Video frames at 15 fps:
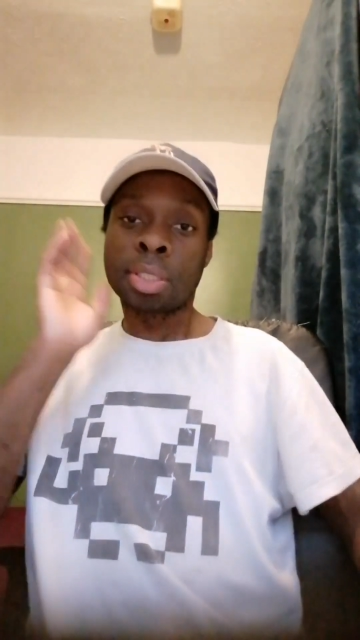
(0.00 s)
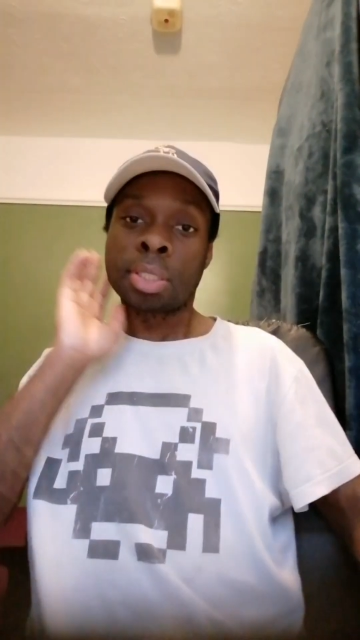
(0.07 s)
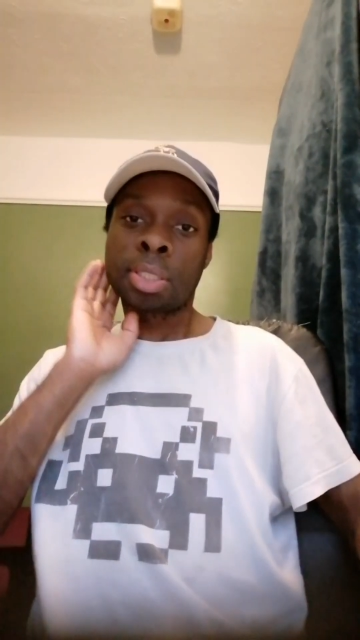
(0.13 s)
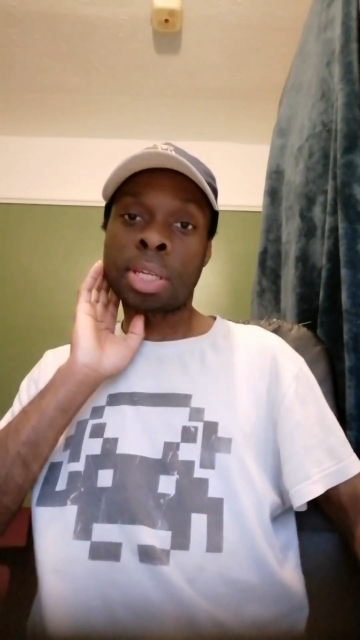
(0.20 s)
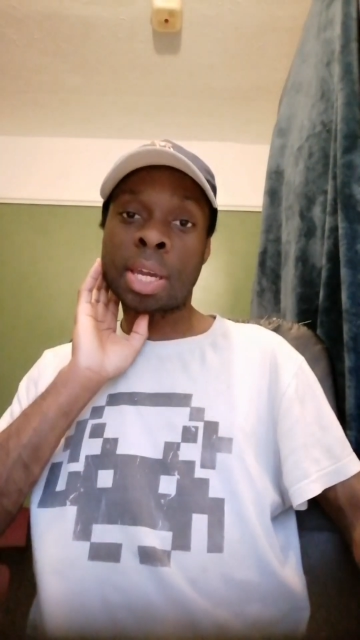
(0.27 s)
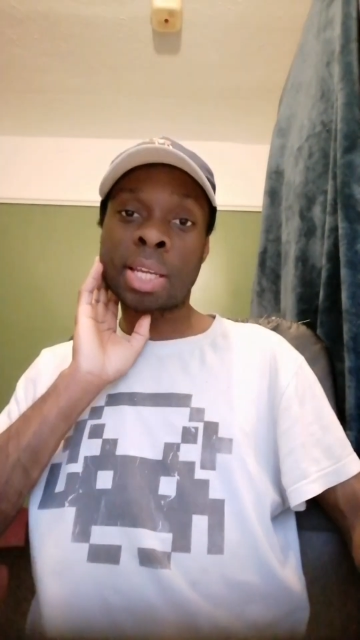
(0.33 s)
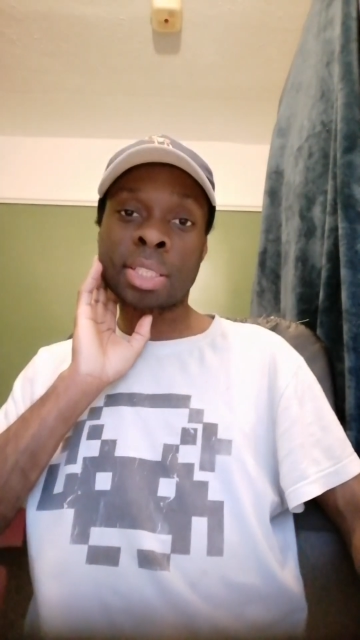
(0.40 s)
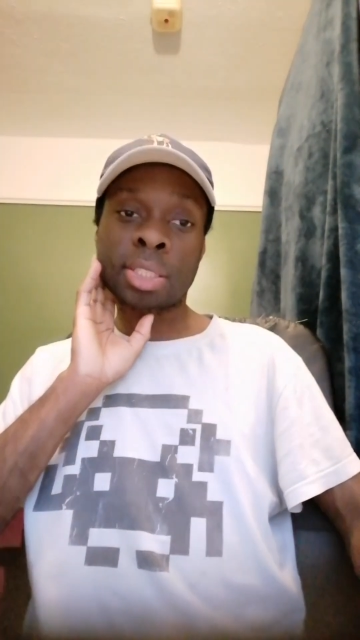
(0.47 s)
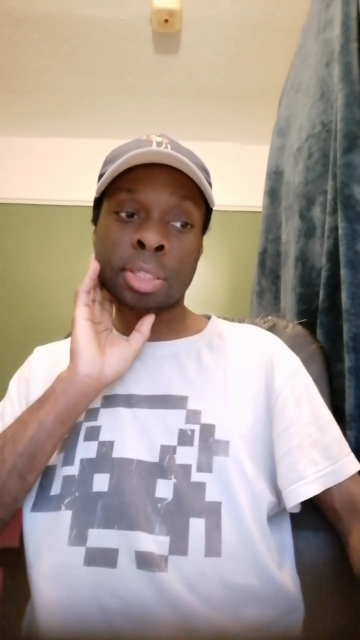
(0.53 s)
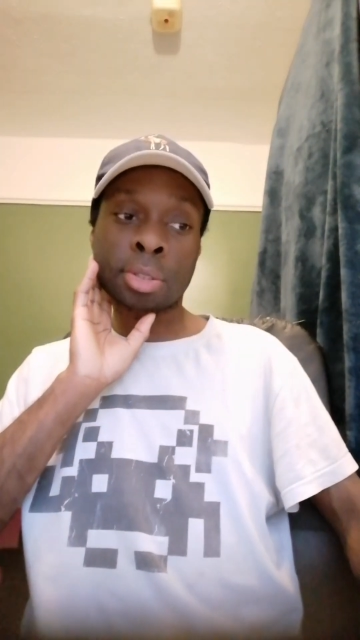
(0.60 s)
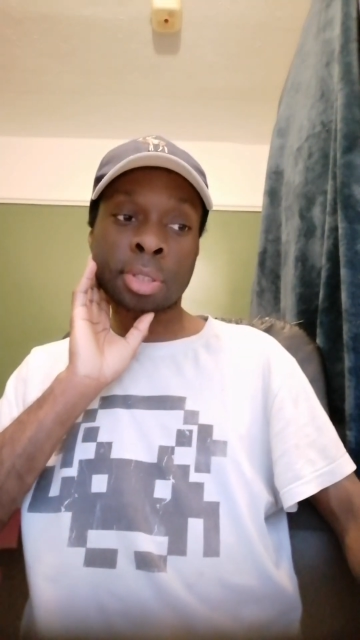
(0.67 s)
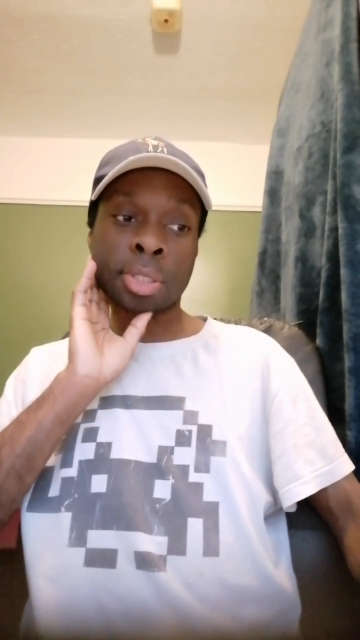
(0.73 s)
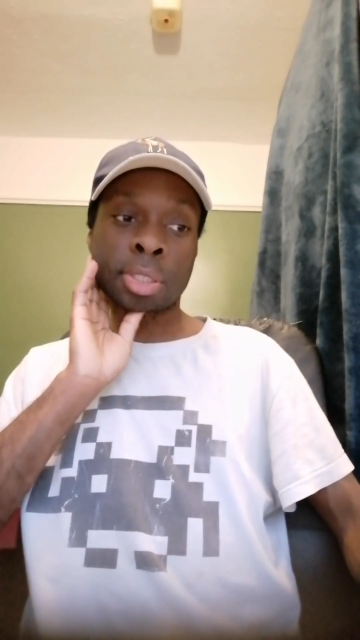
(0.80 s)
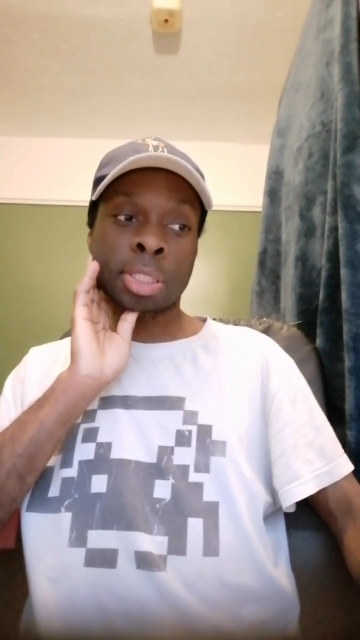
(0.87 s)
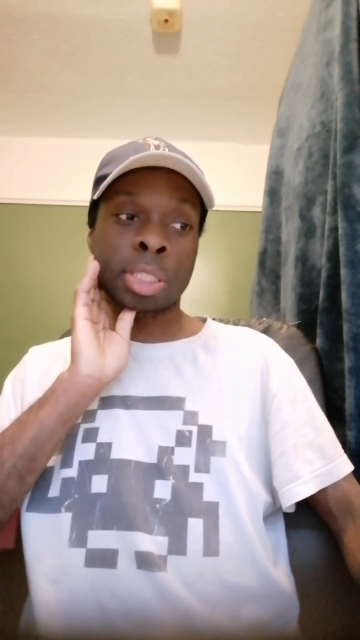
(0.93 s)
Yeah, so
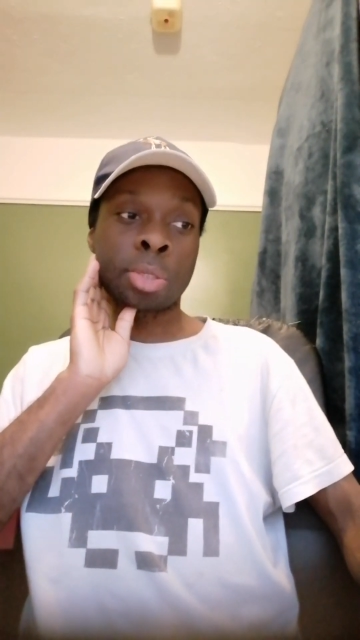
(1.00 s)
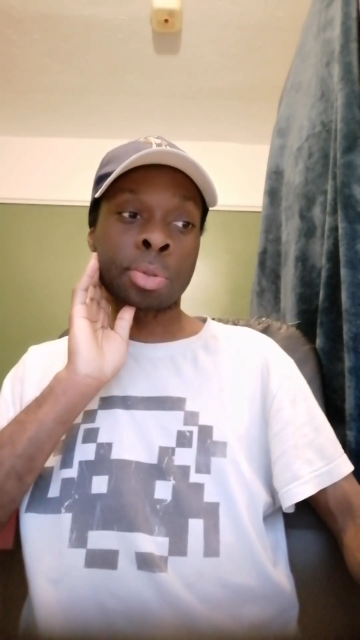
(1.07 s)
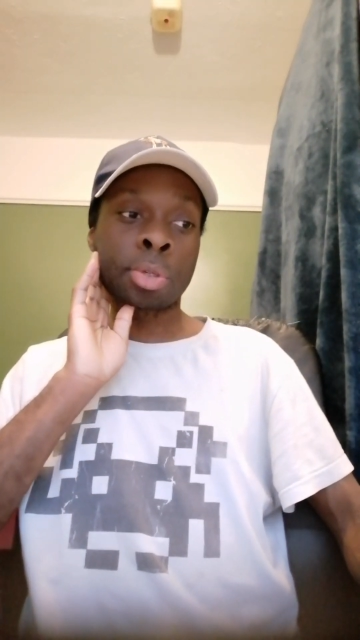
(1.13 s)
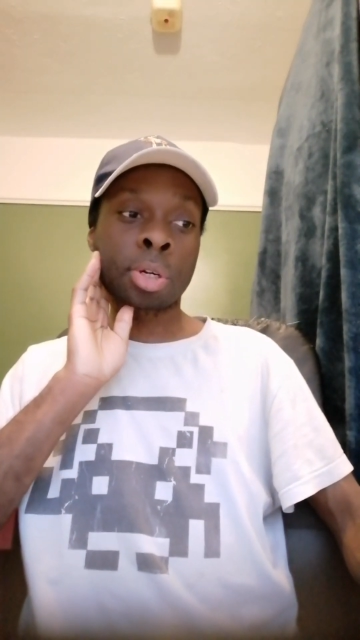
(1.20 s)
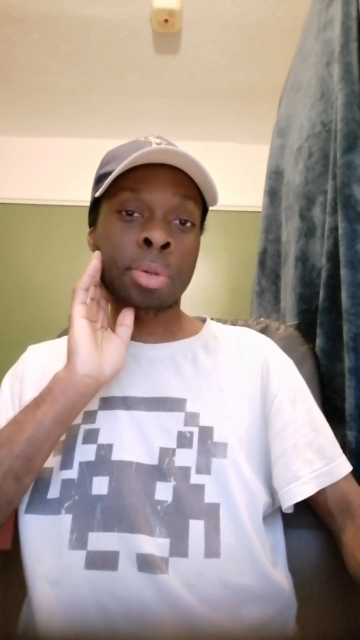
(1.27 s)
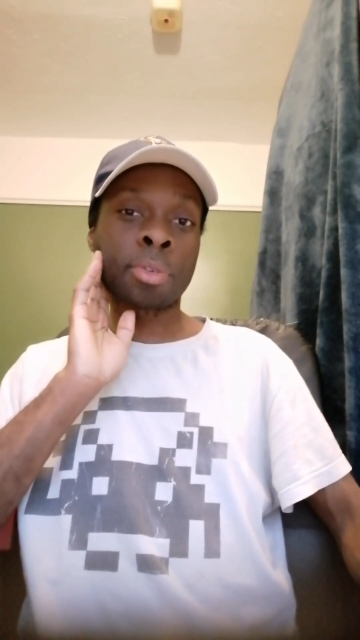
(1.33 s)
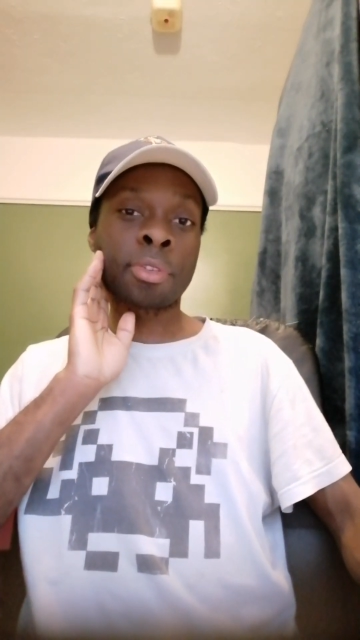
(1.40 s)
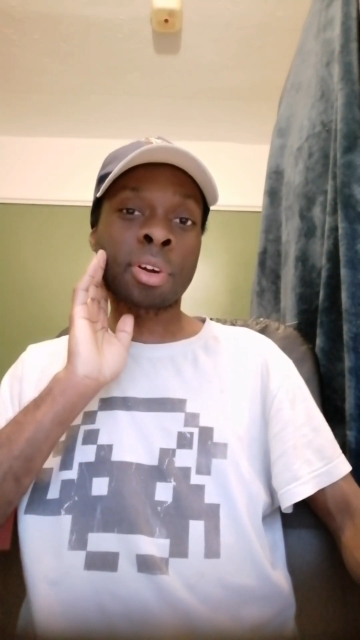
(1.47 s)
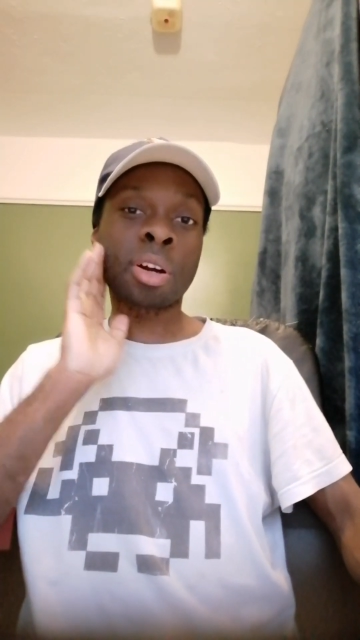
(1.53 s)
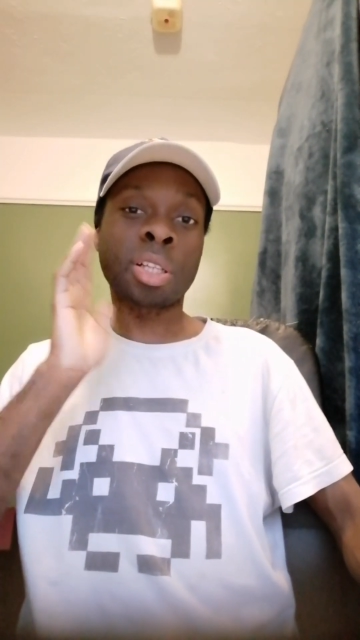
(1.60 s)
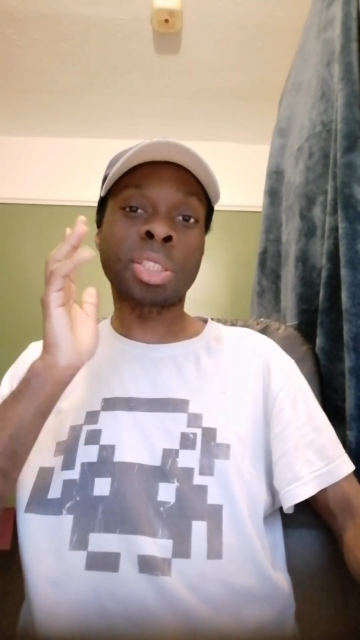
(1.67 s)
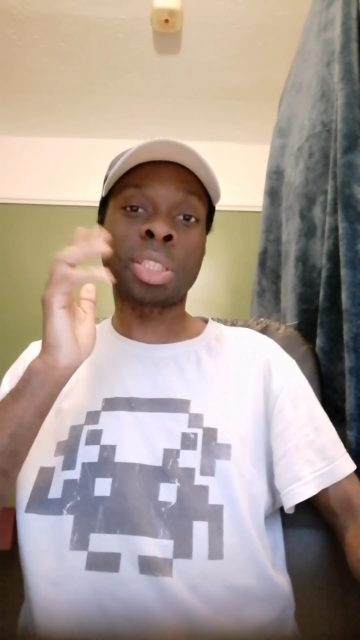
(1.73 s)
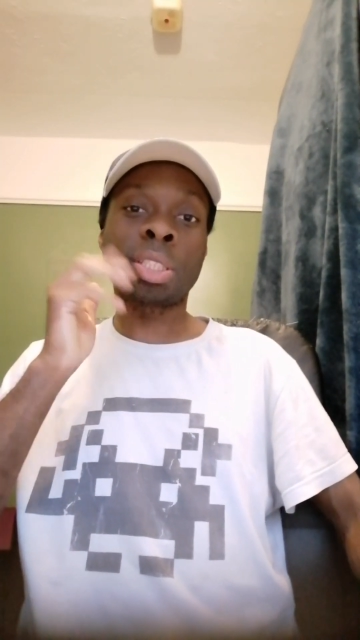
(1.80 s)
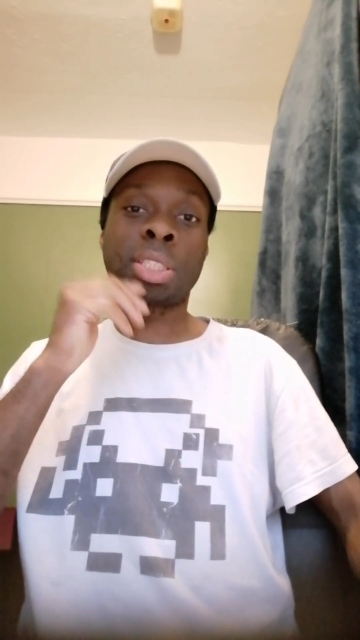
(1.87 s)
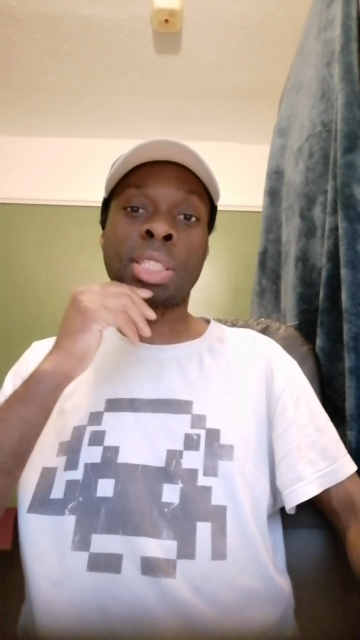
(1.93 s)
continuing on with
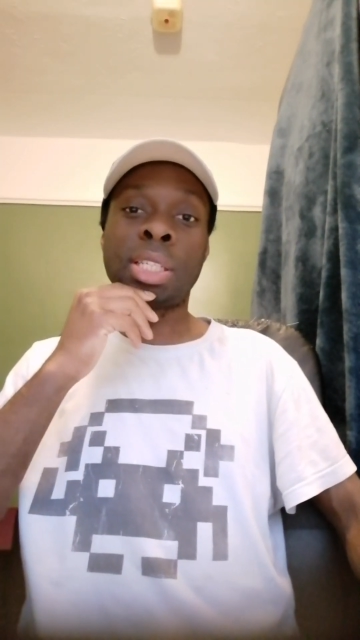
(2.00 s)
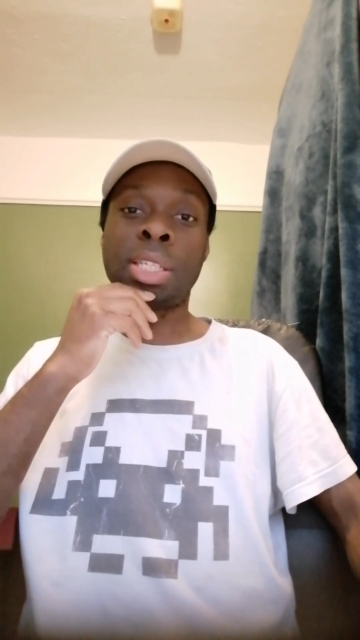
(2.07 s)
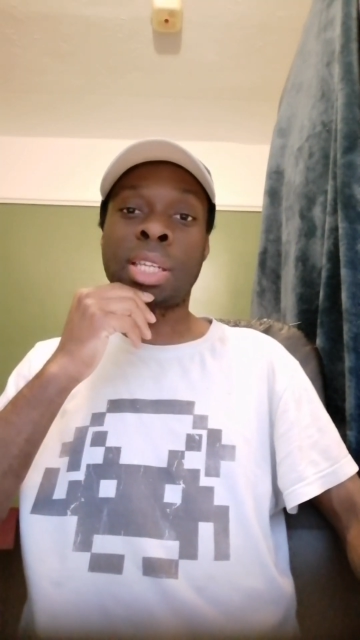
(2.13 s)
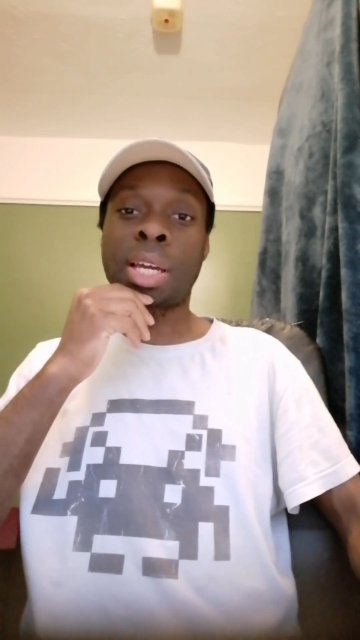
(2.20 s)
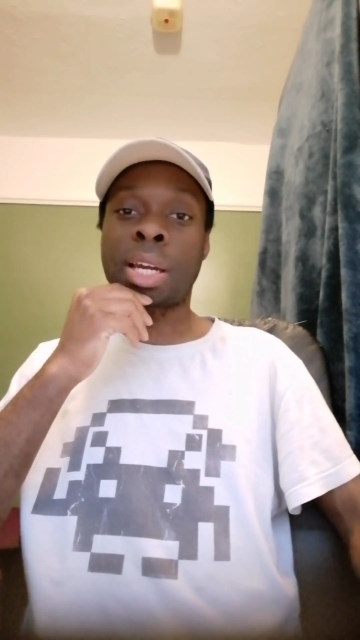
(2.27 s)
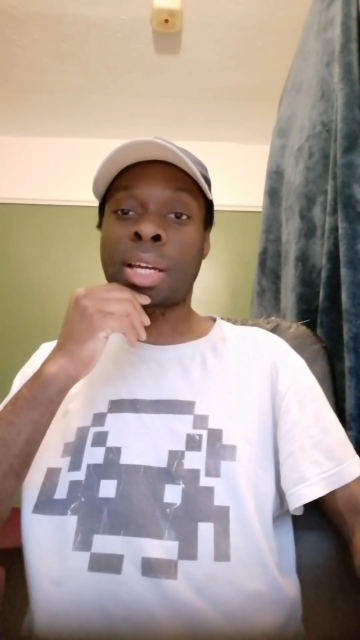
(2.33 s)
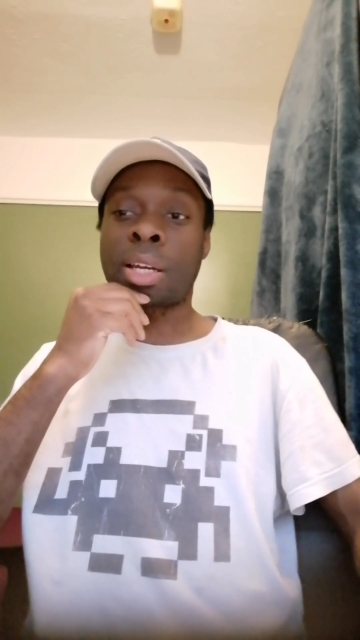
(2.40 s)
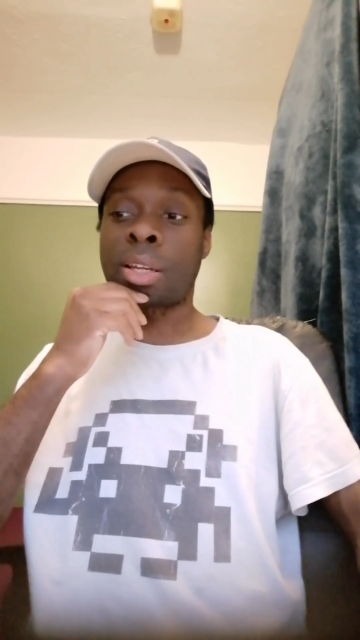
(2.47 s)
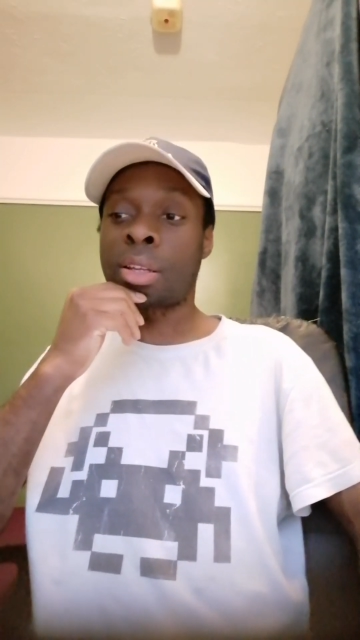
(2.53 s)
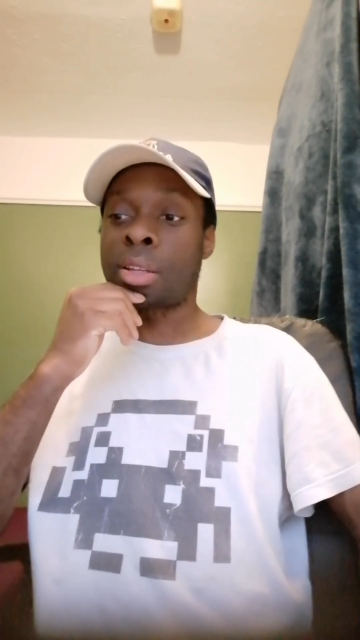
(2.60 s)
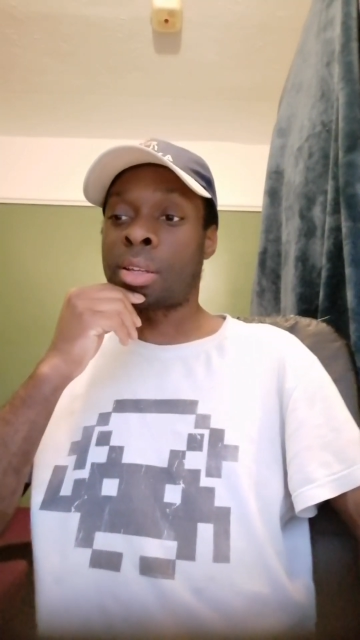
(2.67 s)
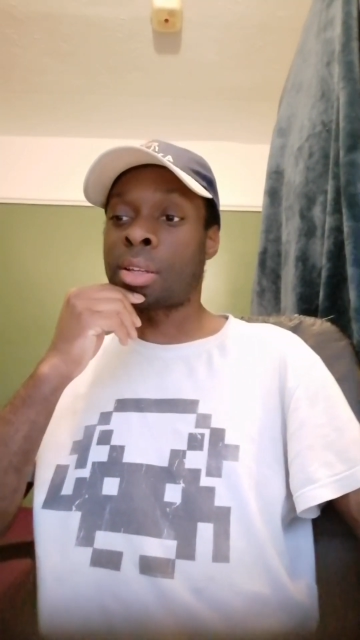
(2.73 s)
Argentina,